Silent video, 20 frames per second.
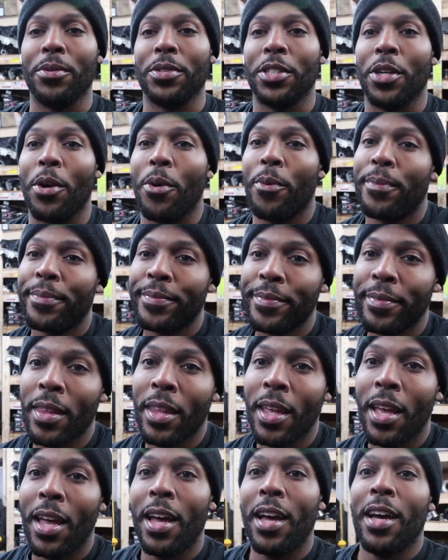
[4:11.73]
So
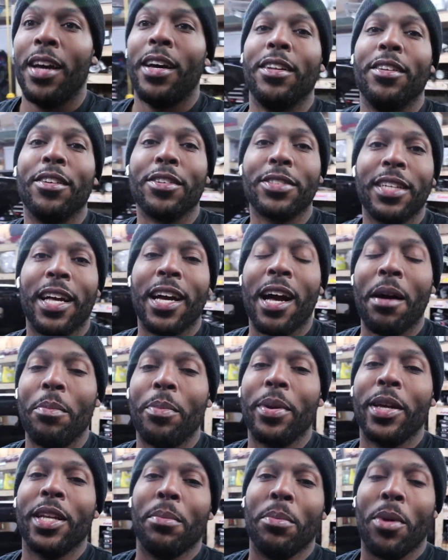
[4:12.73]
looks like I'm gonna
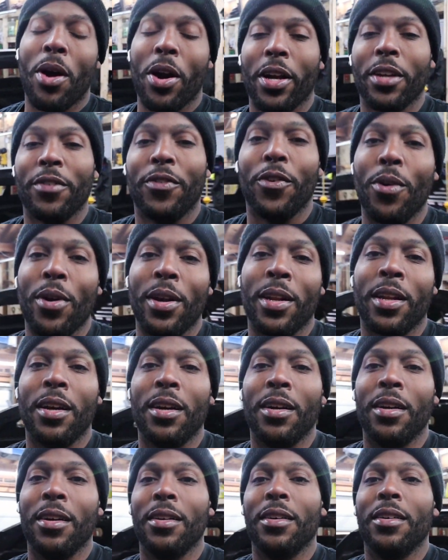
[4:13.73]
be in the market for an
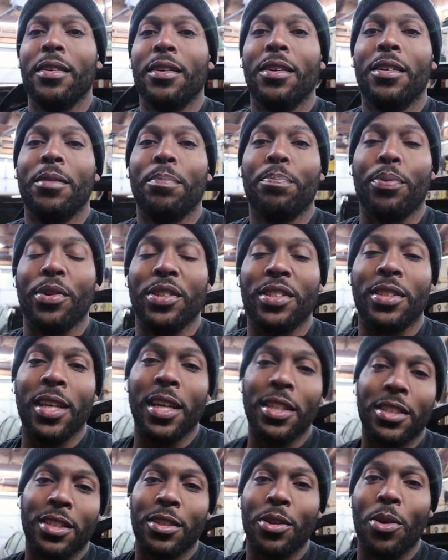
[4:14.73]

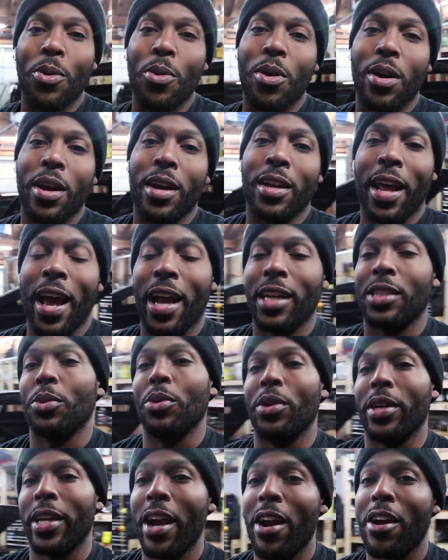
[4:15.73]
precision or an
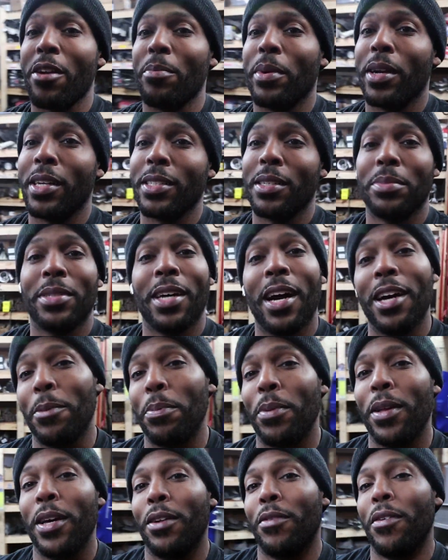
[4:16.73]
actual Garrett, because I'm tired of
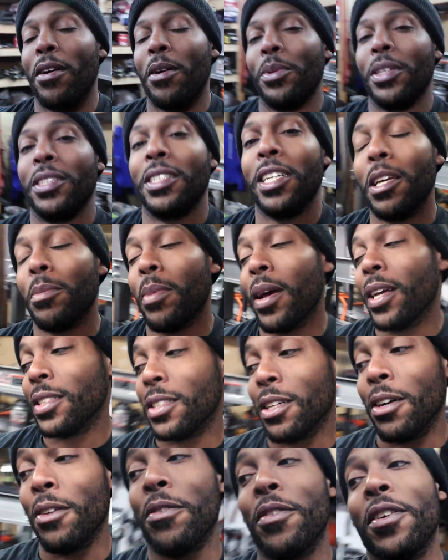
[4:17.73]
playing around with this eBay
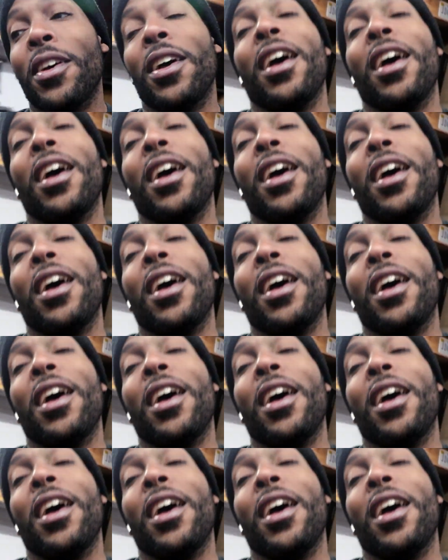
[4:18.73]
stuff.